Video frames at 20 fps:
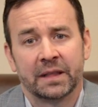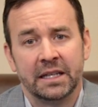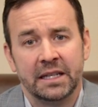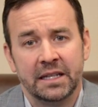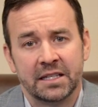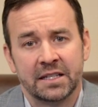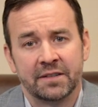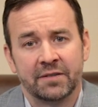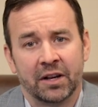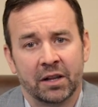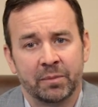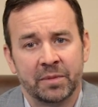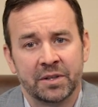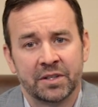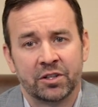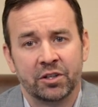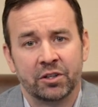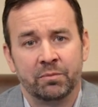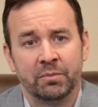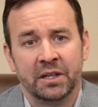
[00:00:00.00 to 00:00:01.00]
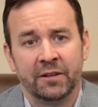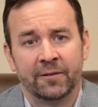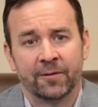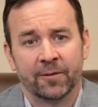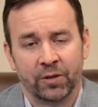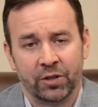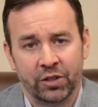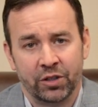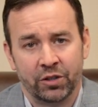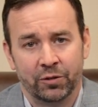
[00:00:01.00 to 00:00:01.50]
these developments could mean
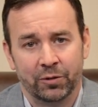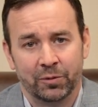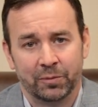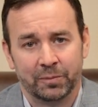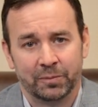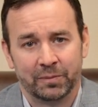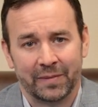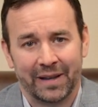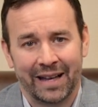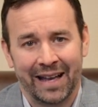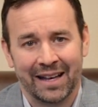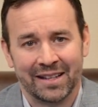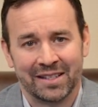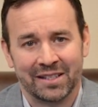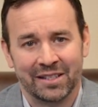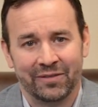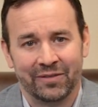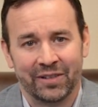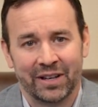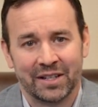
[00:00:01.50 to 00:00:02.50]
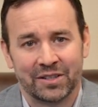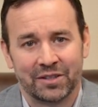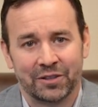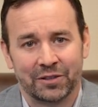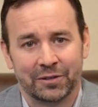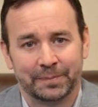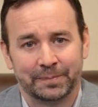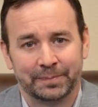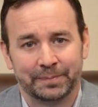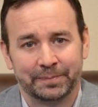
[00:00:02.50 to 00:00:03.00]
for you as an investor.